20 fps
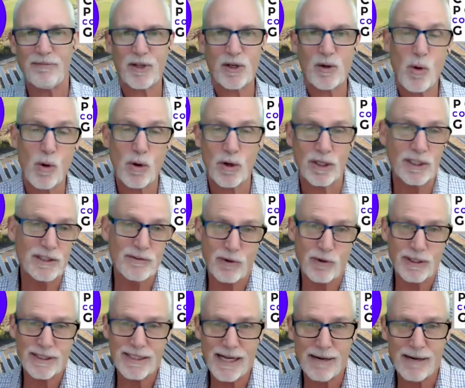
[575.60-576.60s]
quarters,
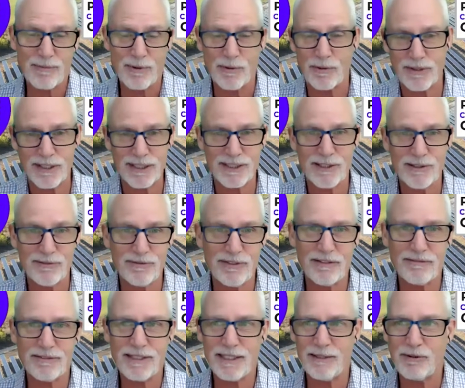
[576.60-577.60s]
for example, with a
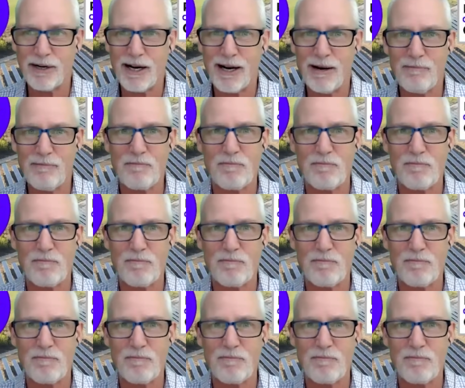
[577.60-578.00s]
250, right?